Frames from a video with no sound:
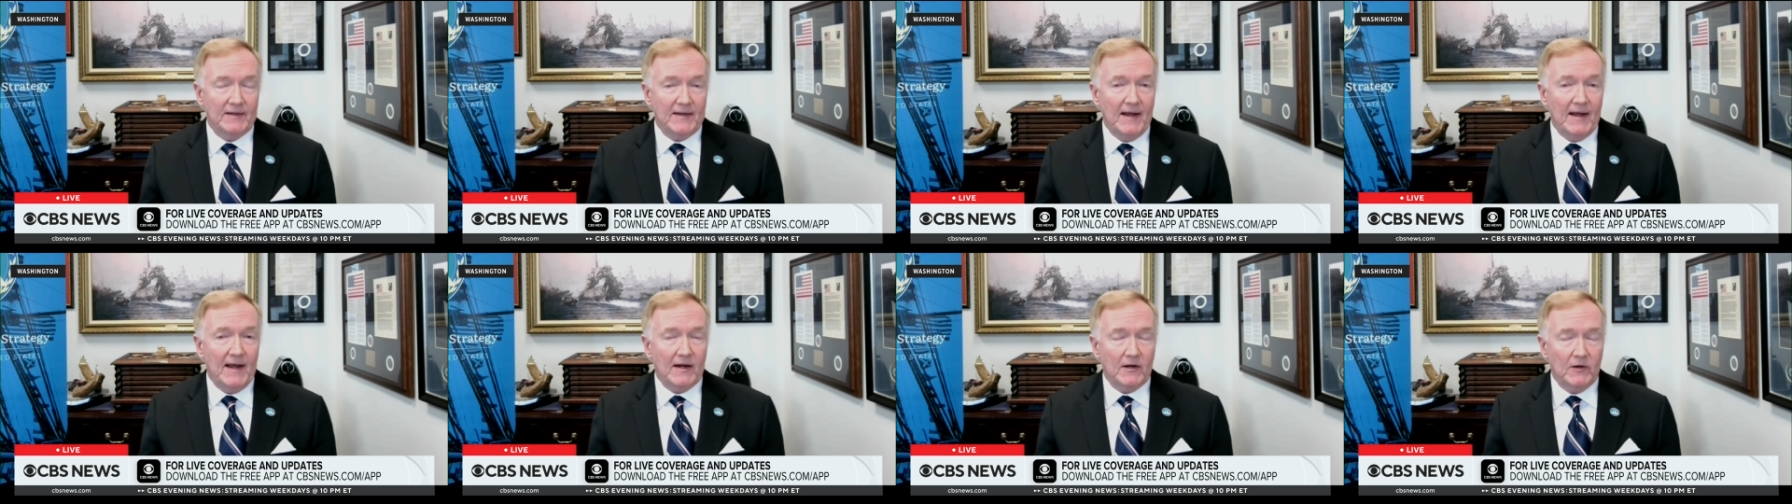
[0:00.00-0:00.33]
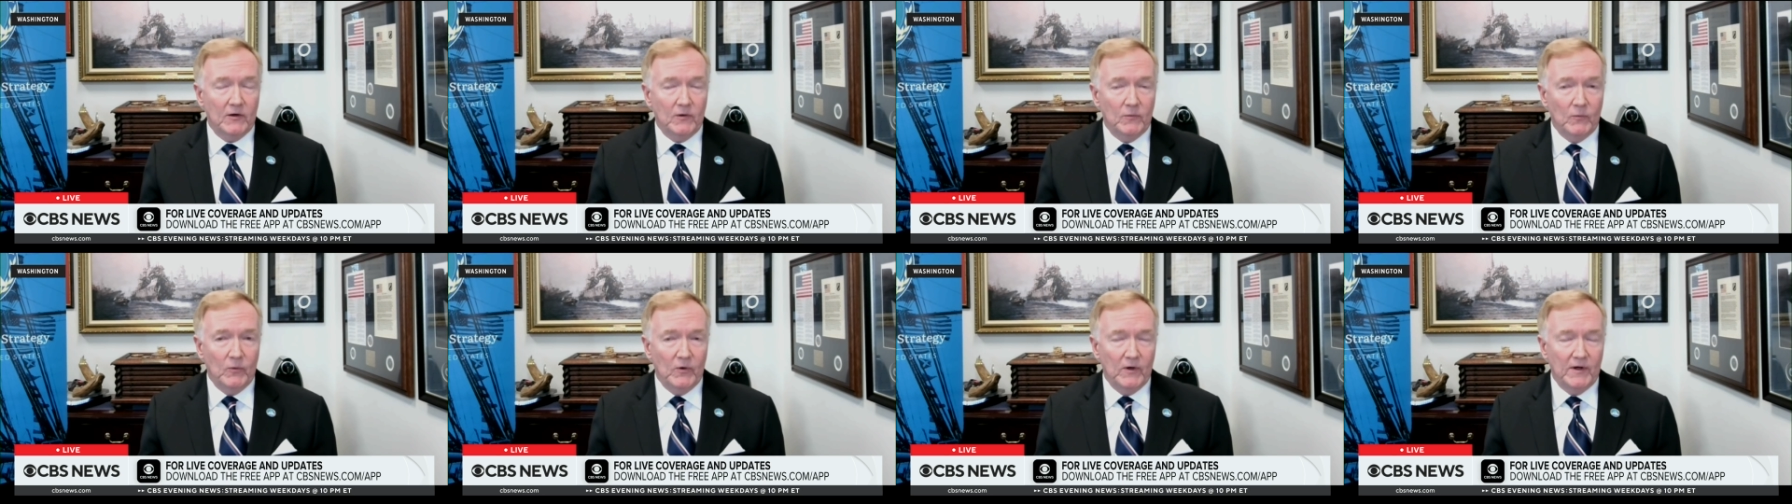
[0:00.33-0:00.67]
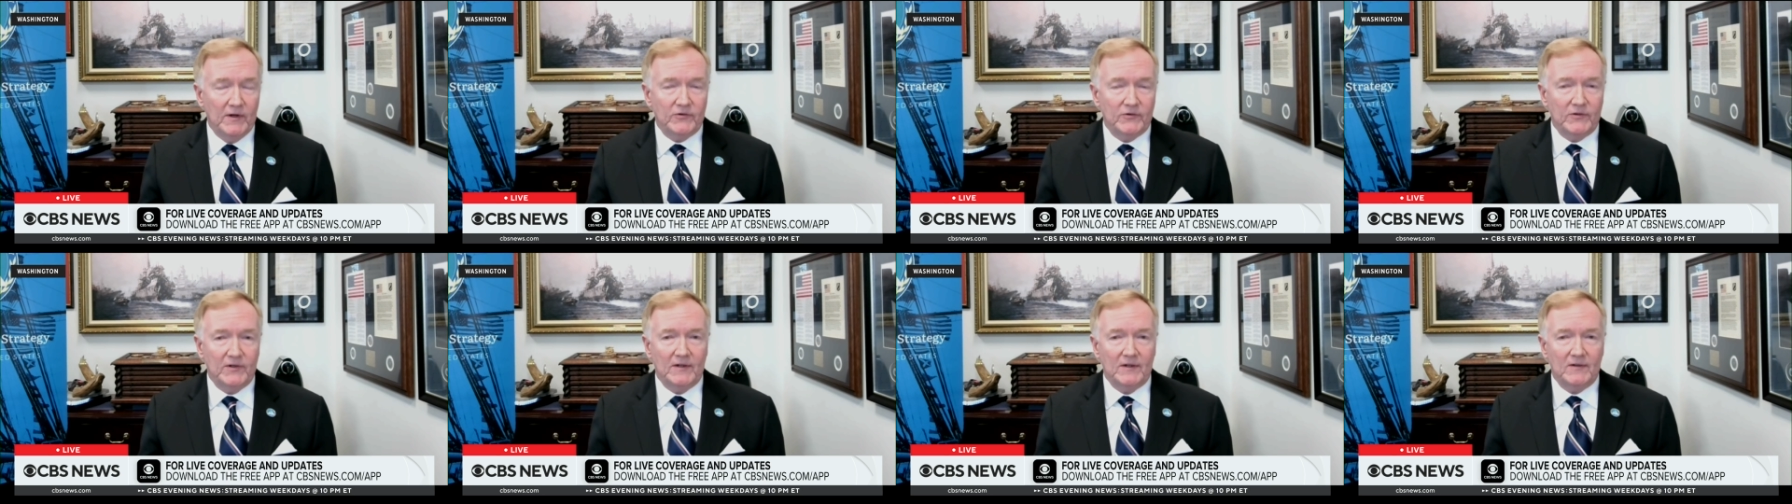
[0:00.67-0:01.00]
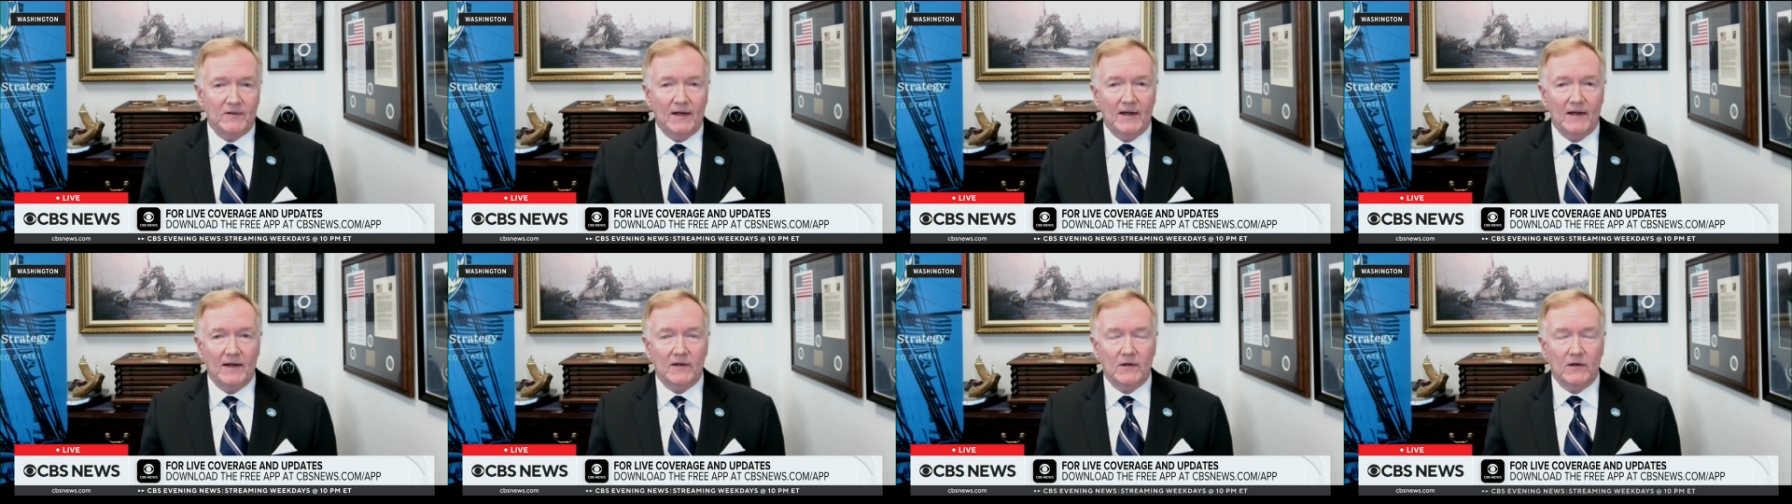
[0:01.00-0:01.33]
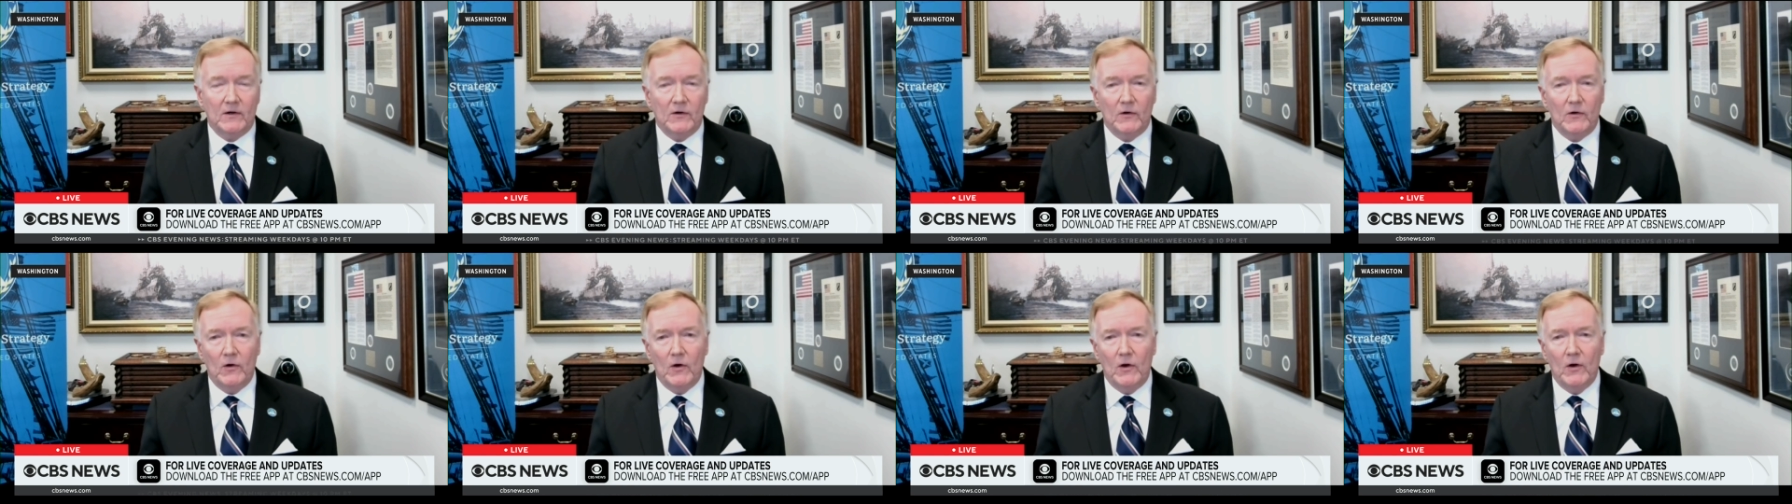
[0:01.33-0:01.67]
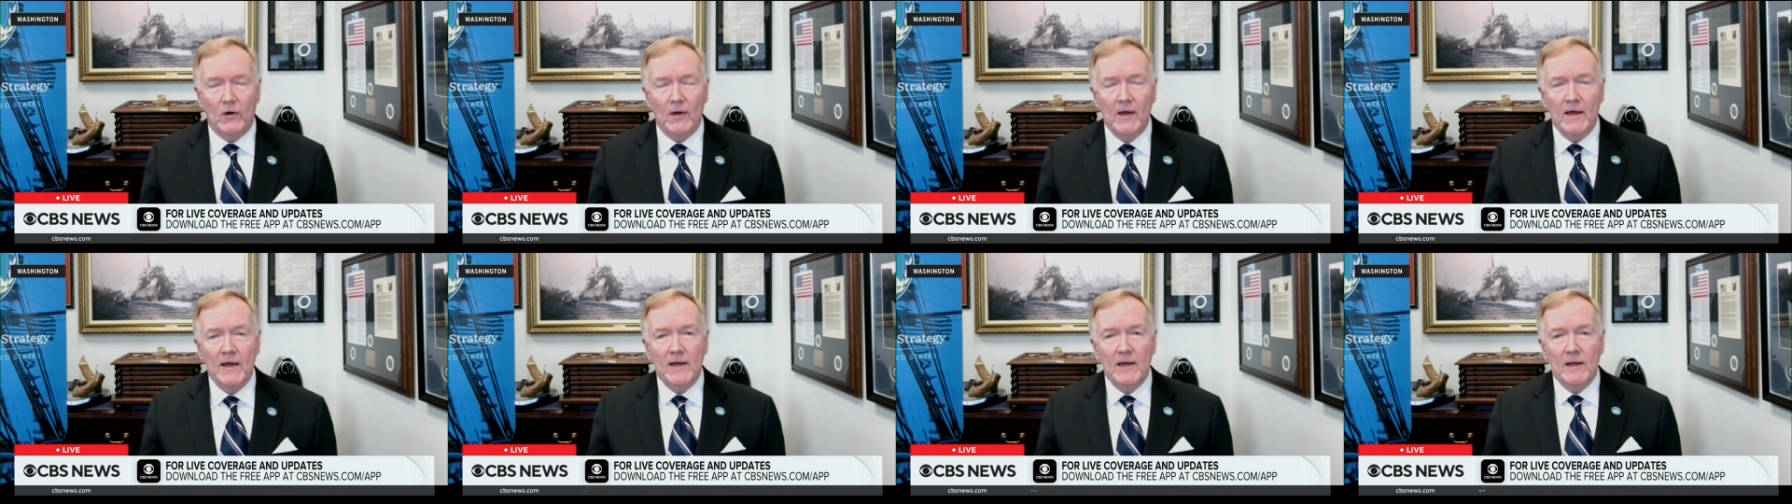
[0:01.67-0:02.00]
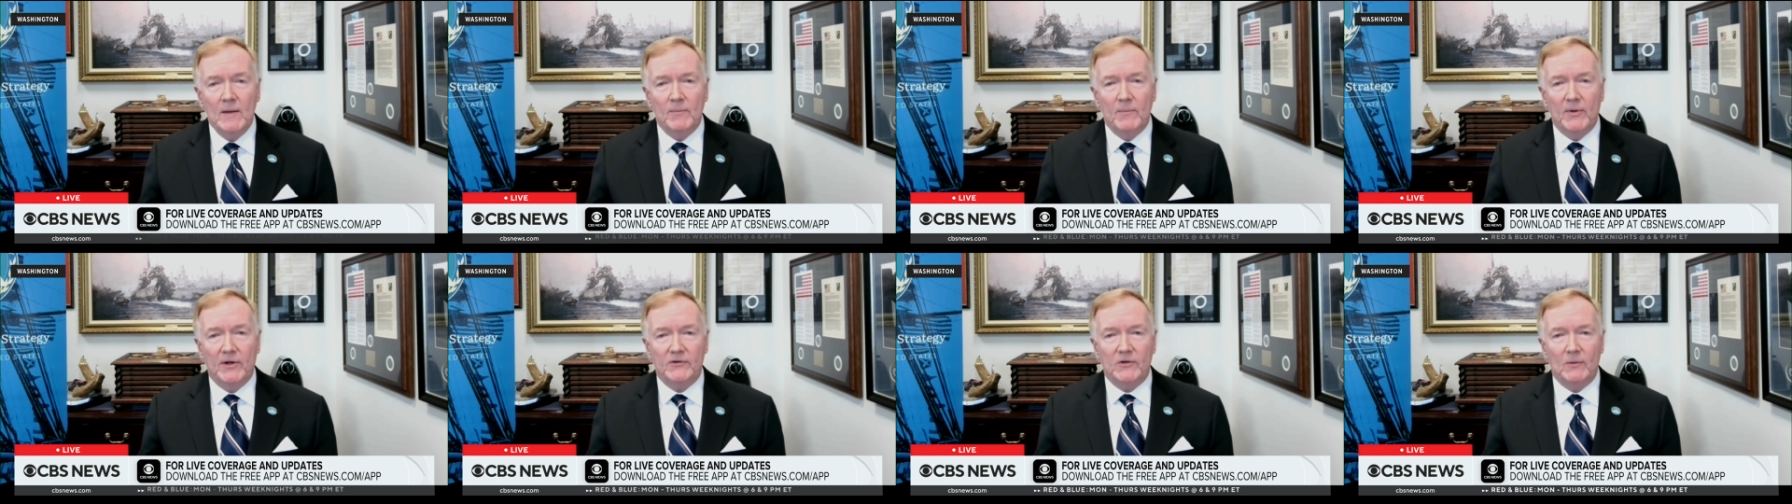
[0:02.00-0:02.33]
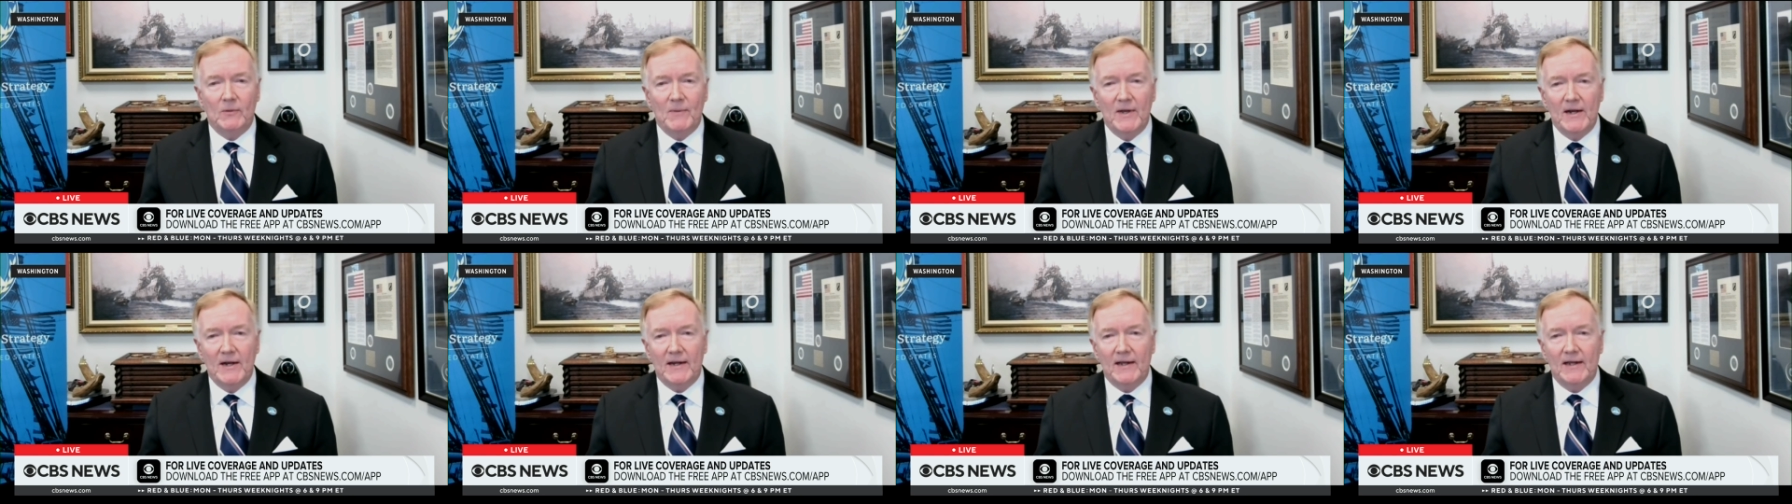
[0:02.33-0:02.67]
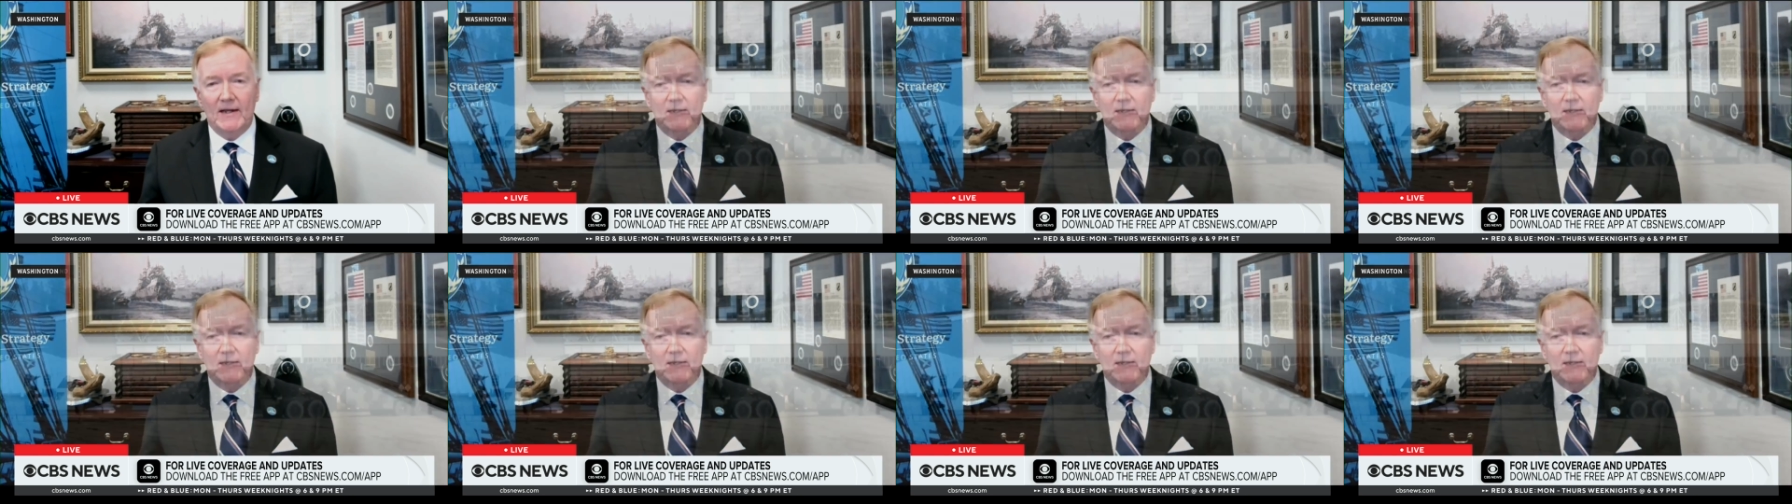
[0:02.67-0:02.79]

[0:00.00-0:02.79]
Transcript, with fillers: An attack on one is an attack on all. But to